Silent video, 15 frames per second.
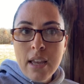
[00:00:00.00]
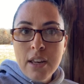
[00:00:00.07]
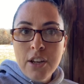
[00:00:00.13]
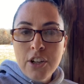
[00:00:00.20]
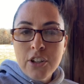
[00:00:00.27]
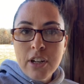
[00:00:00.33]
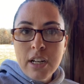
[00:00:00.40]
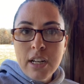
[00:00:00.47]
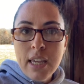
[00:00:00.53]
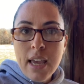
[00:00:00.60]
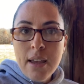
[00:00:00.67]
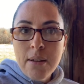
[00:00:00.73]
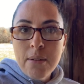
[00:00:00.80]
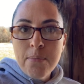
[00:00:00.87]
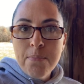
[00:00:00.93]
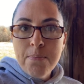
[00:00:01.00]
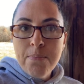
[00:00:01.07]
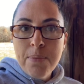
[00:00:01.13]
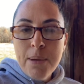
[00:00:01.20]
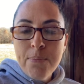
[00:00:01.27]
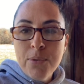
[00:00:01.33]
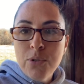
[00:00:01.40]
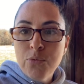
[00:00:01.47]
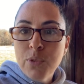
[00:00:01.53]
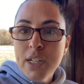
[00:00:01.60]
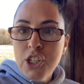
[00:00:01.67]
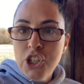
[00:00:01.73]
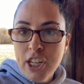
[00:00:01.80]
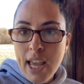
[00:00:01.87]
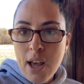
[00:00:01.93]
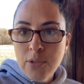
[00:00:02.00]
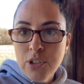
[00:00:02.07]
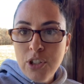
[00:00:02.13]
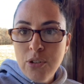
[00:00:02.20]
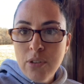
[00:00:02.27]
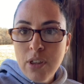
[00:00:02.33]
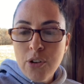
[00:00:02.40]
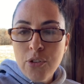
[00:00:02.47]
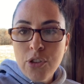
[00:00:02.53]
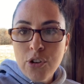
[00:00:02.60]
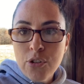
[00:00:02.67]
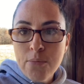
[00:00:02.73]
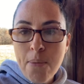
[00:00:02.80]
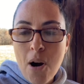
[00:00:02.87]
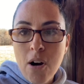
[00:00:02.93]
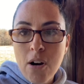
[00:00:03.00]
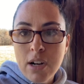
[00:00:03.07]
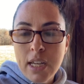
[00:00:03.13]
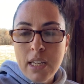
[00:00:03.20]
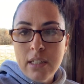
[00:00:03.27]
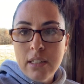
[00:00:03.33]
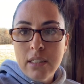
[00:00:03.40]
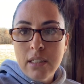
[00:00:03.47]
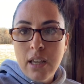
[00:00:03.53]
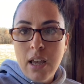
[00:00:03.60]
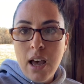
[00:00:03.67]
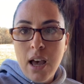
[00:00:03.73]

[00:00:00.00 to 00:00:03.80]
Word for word: you're going to get people reaching out to you that are third parties,